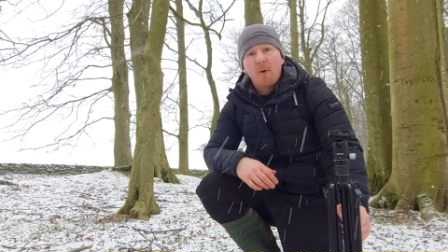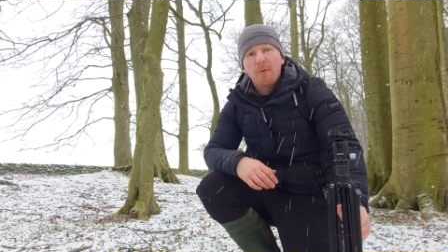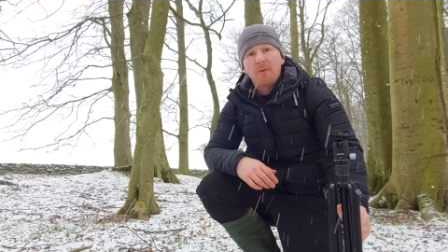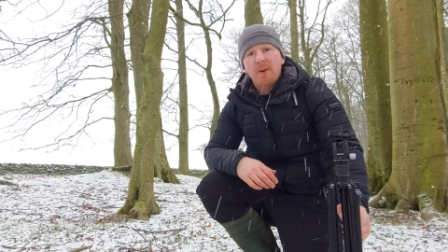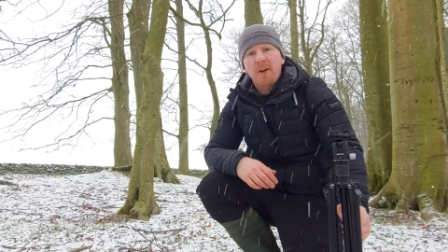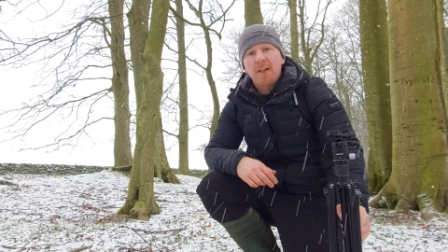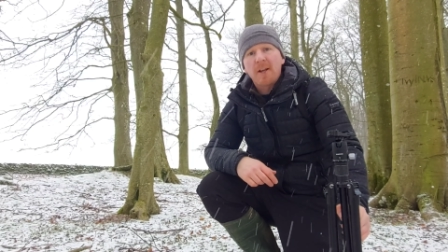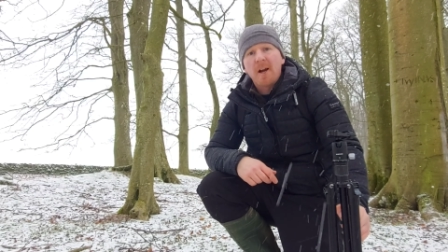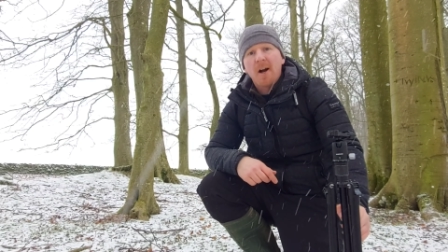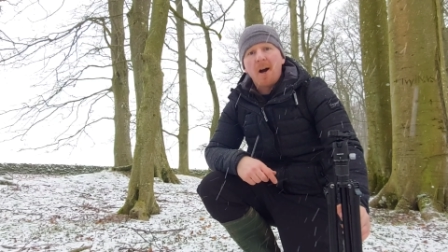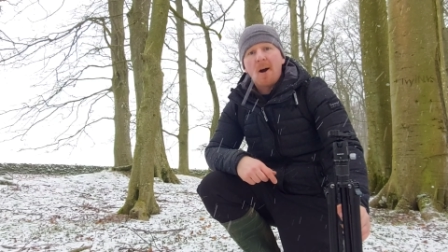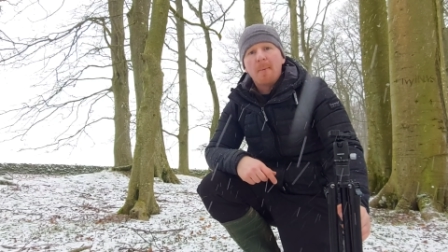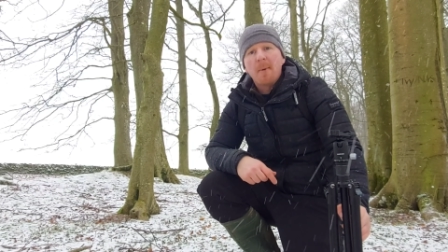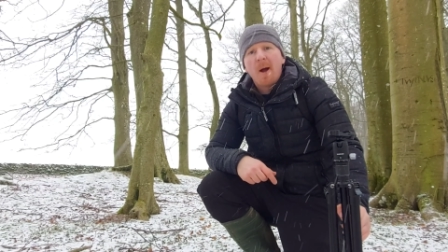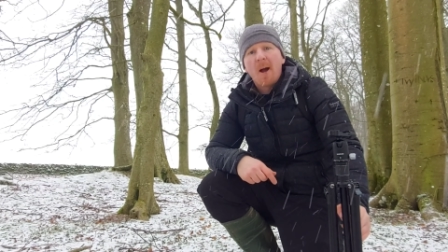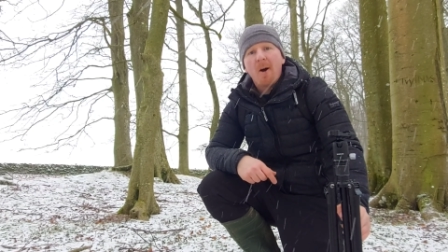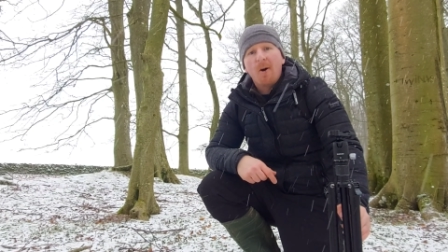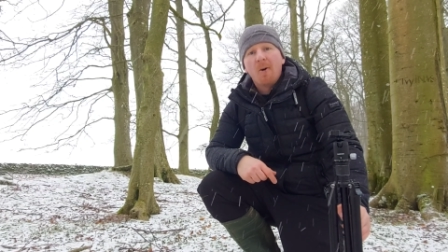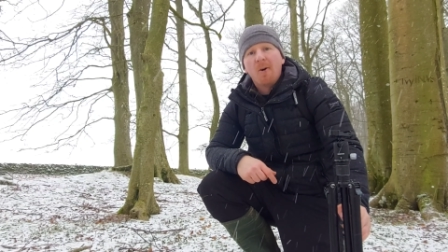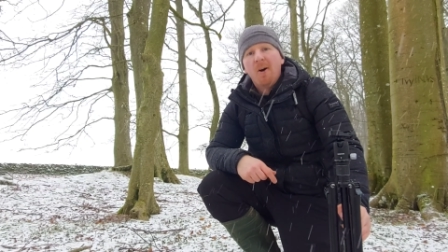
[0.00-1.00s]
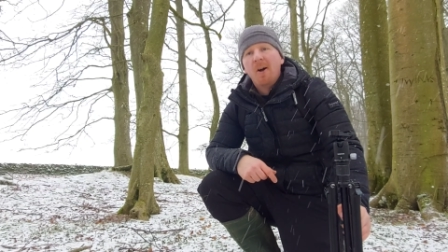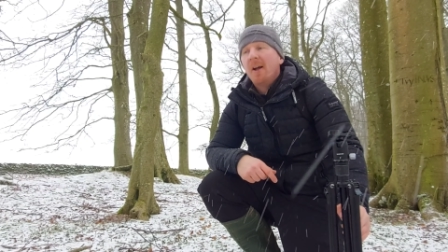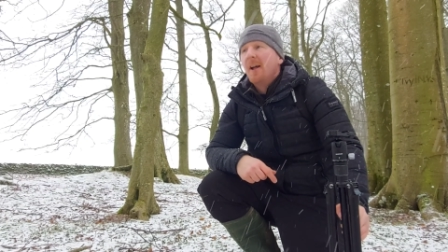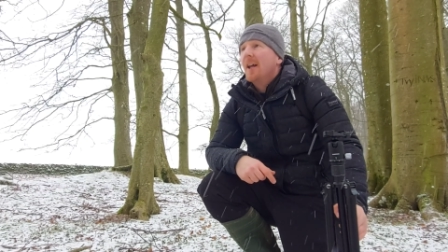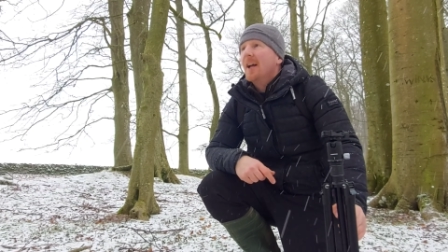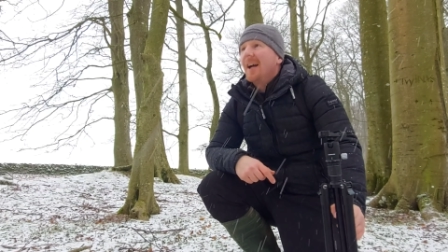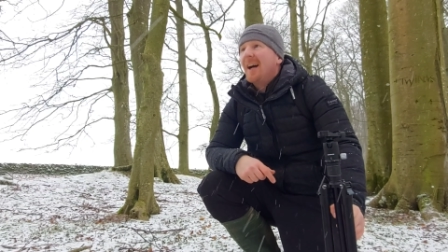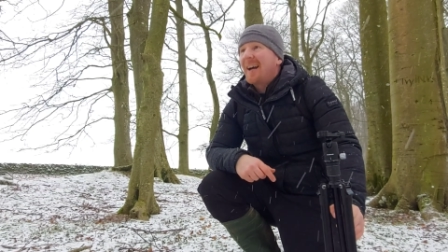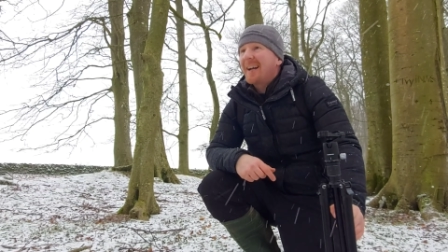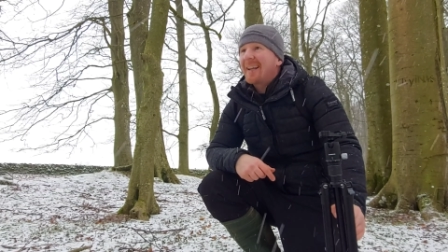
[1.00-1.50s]
Fotheringham Hill
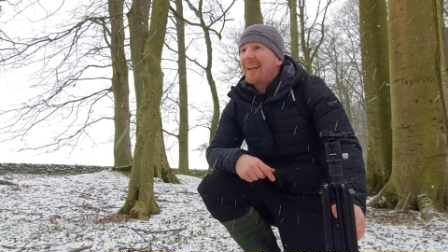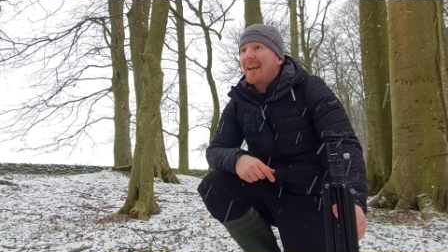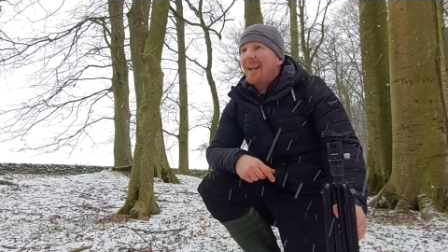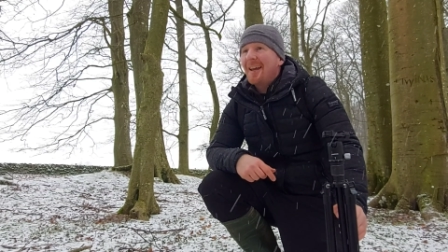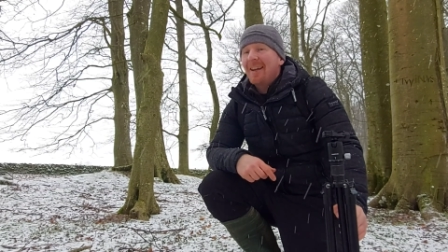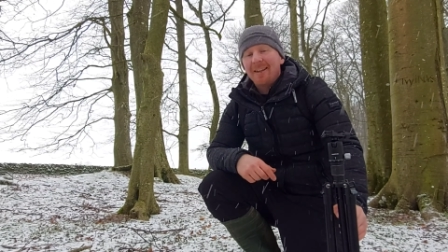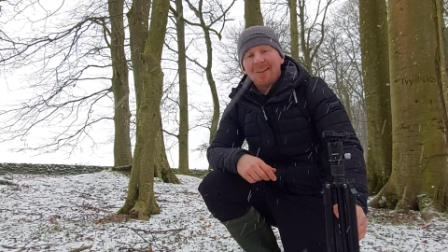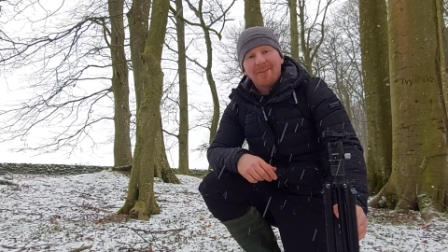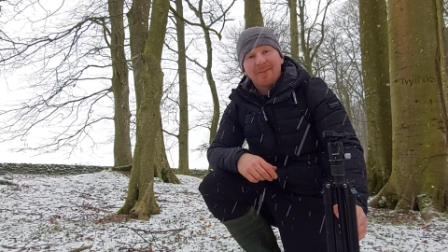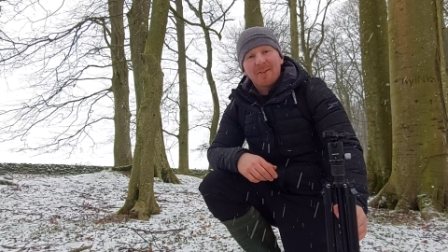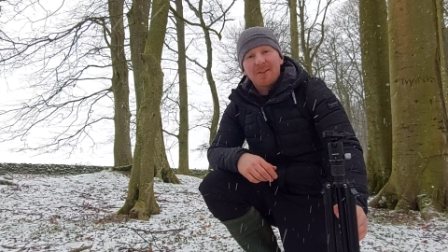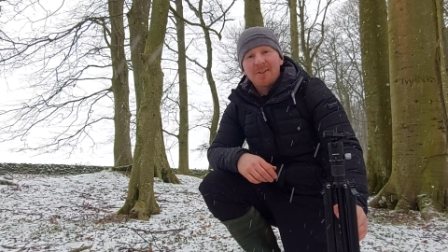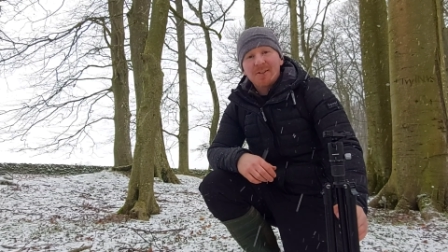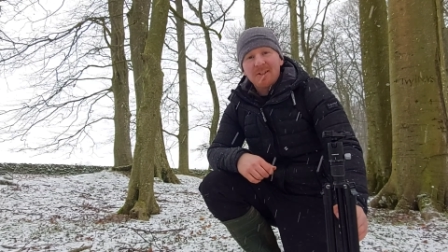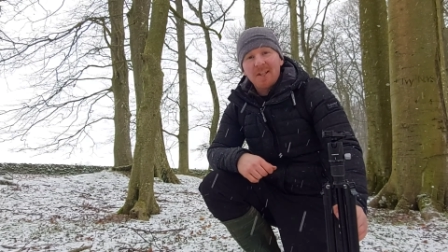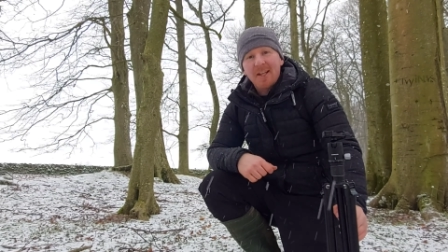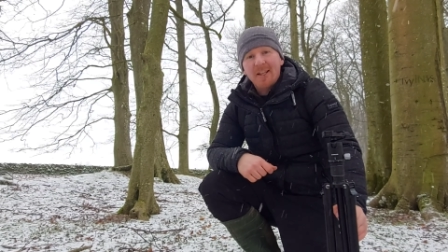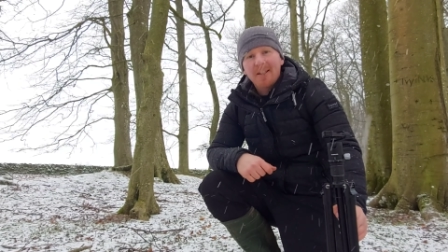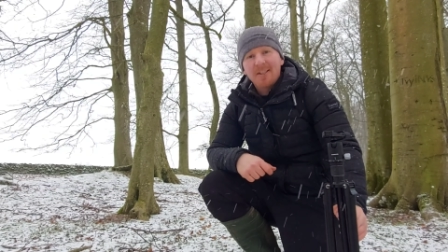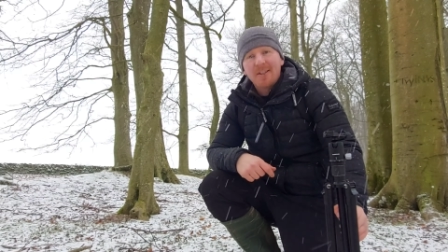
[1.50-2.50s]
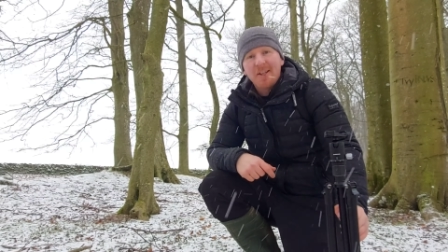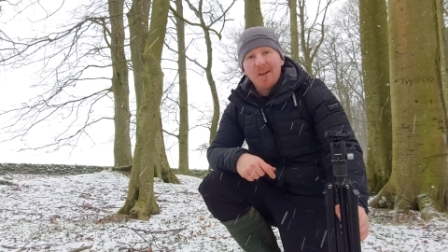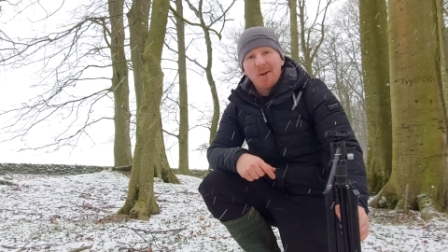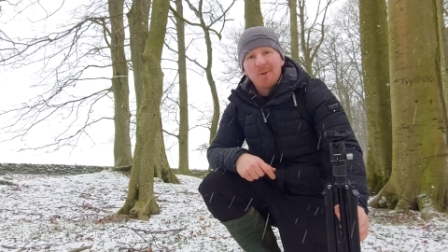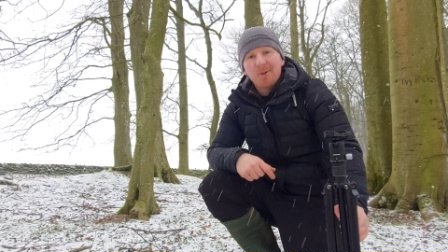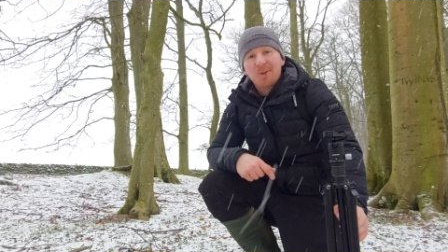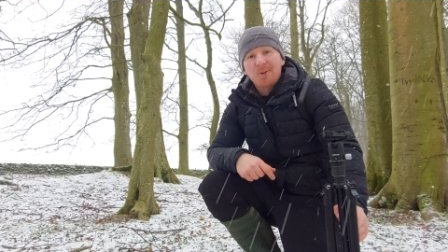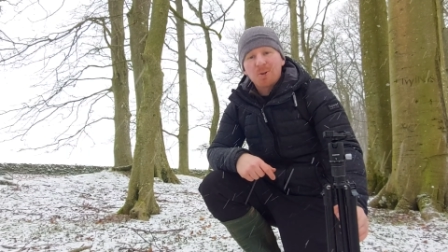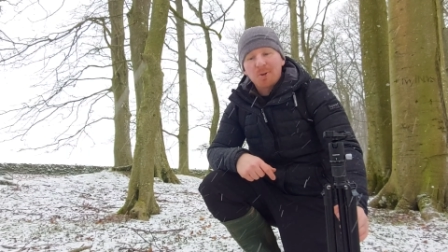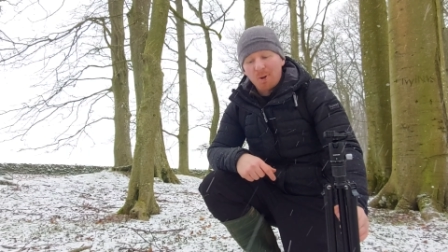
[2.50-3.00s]
again for the second day
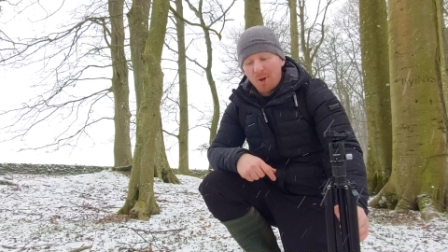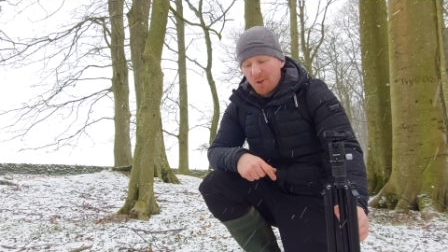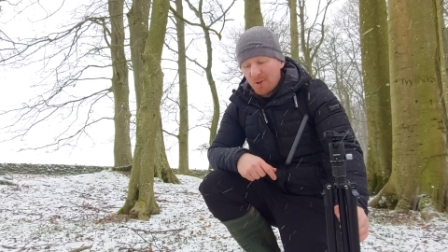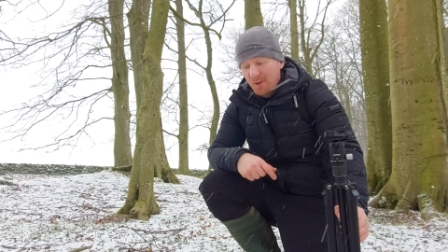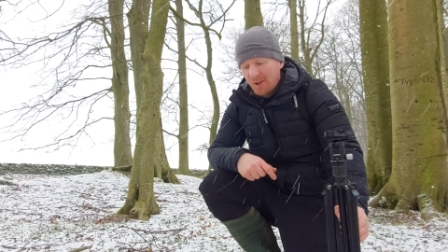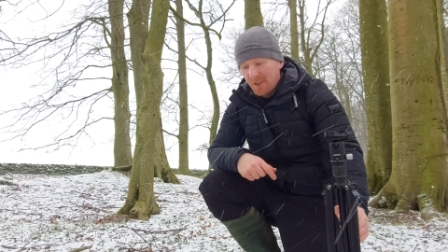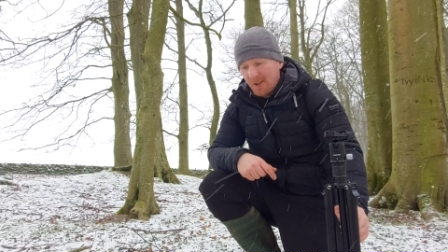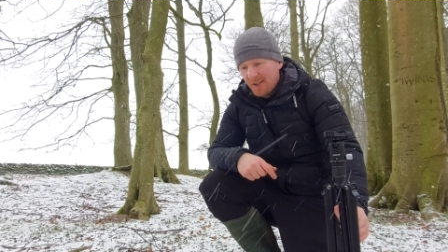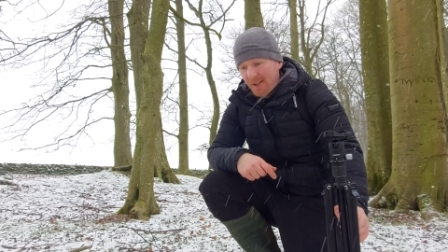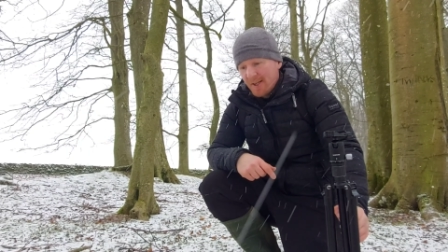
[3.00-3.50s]
on the trot.